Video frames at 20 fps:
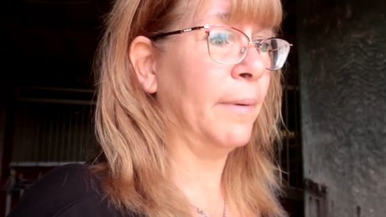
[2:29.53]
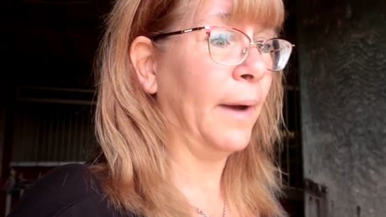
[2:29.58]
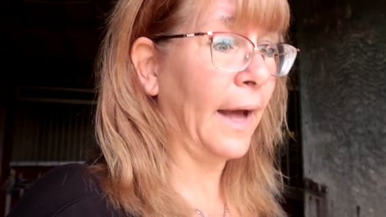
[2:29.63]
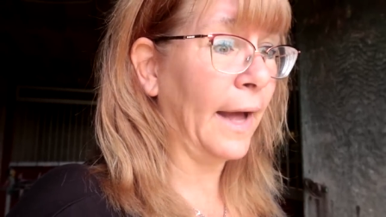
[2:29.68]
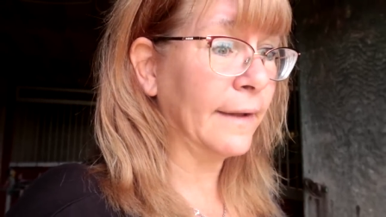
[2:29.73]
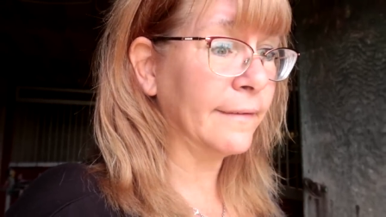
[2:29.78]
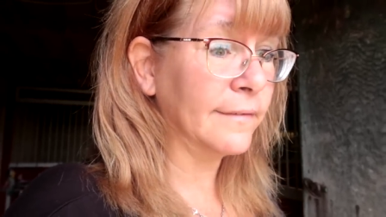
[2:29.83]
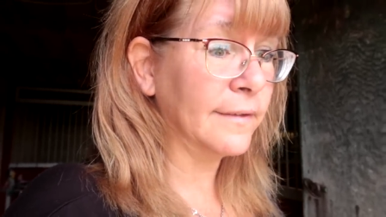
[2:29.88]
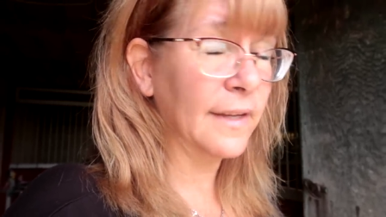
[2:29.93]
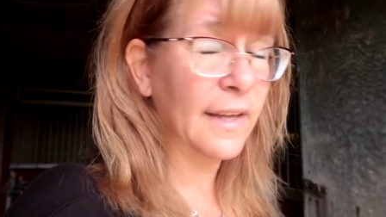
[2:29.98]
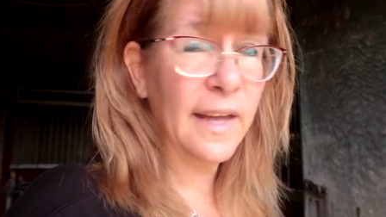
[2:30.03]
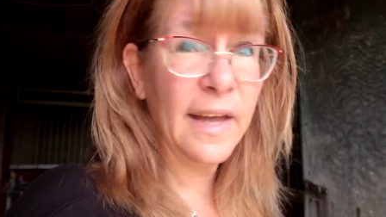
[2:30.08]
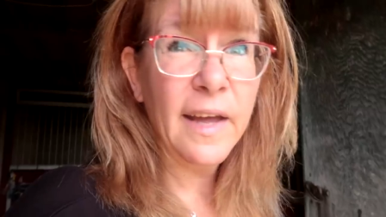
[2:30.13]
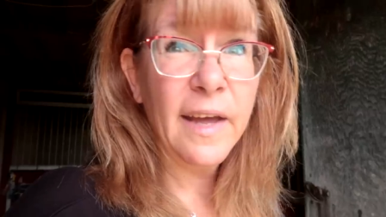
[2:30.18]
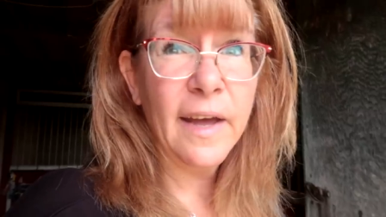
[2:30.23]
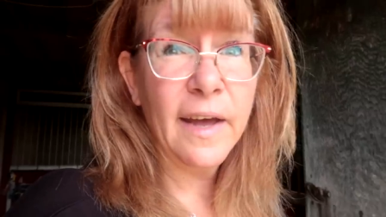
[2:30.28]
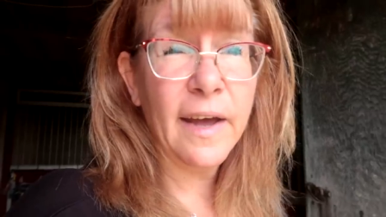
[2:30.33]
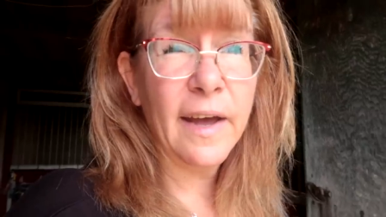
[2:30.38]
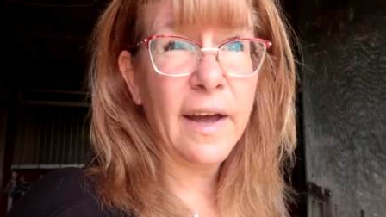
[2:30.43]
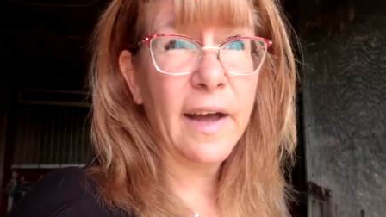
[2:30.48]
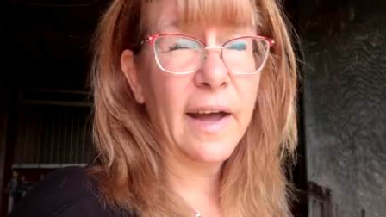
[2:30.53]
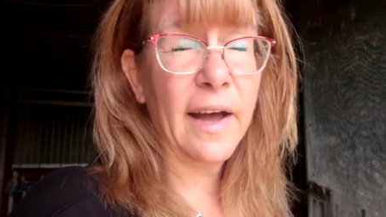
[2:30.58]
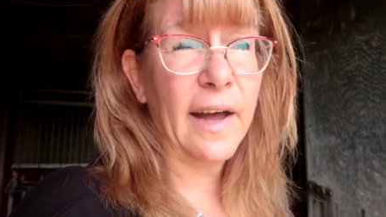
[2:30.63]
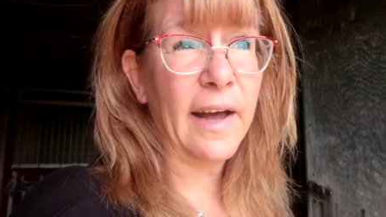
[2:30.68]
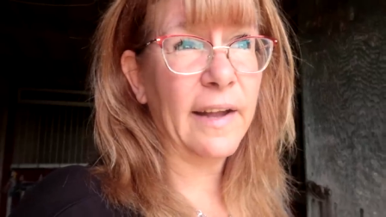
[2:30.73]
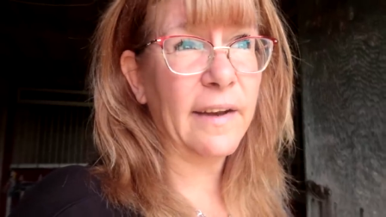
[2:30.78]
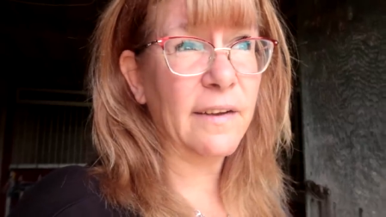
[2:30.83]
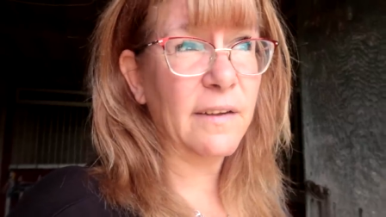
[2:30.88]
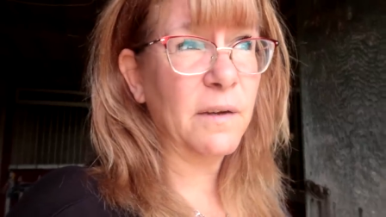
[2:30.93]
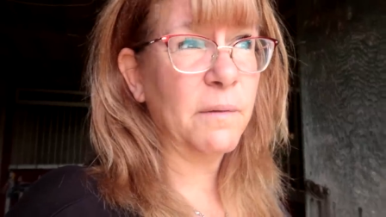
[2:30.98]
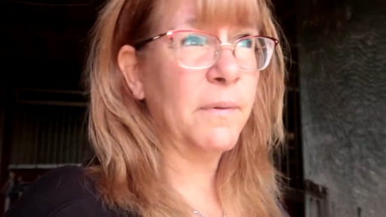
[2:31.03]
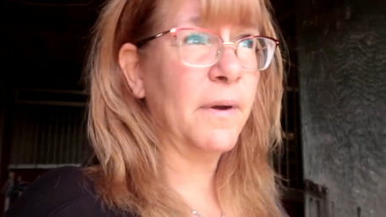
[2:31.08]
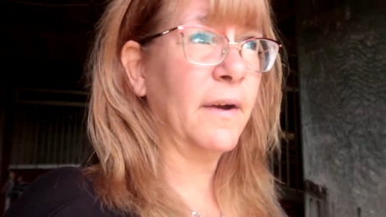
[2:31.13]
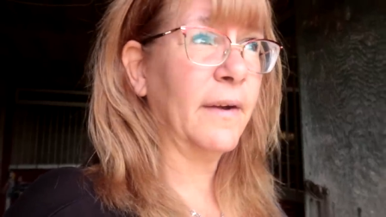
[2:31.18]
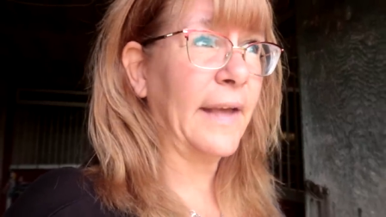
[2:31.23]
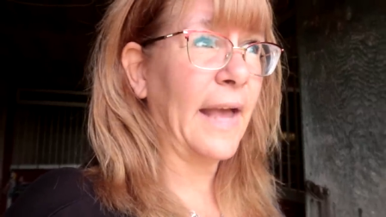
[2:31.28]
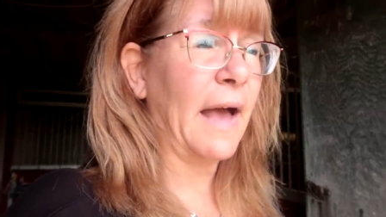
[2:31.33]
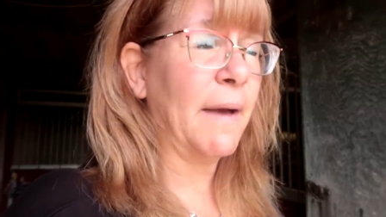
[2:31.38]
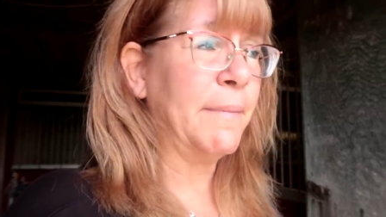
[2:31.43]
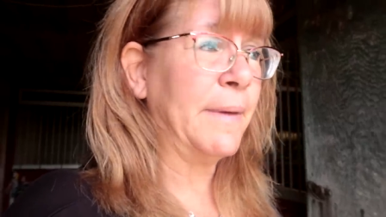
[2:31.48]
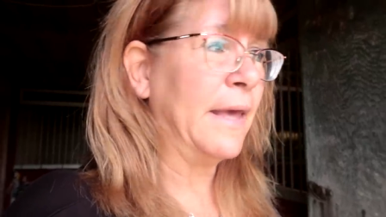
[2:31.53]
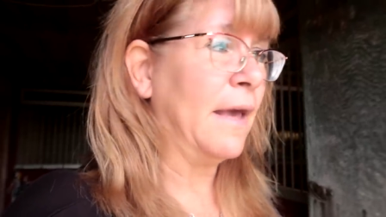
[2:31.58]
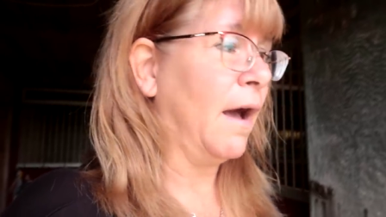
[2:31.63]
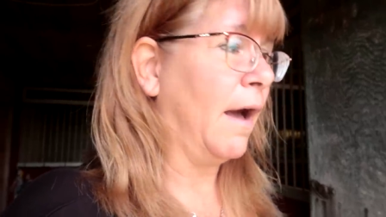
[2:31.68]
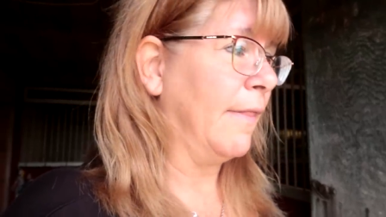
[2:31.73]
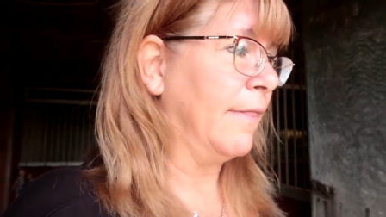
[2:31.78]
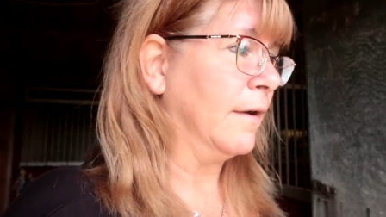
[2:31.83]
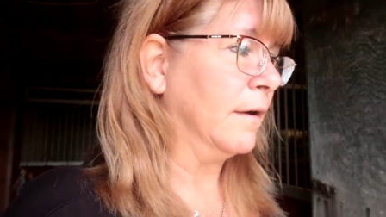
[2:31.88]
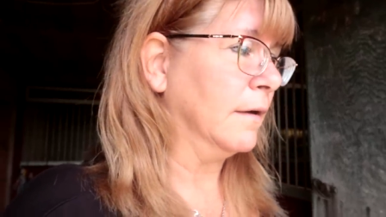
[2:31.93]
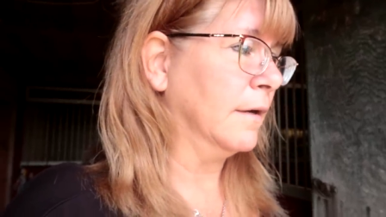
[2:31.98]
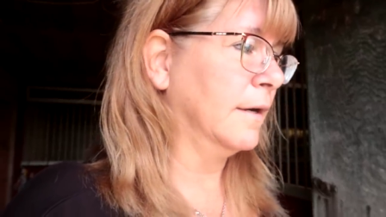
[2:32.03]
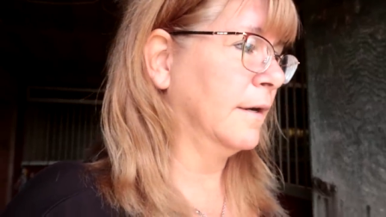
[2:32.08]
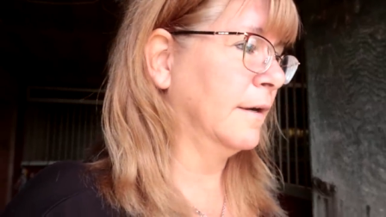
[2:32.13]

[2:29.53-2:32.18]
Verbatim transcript: But I don't know about Gabby either.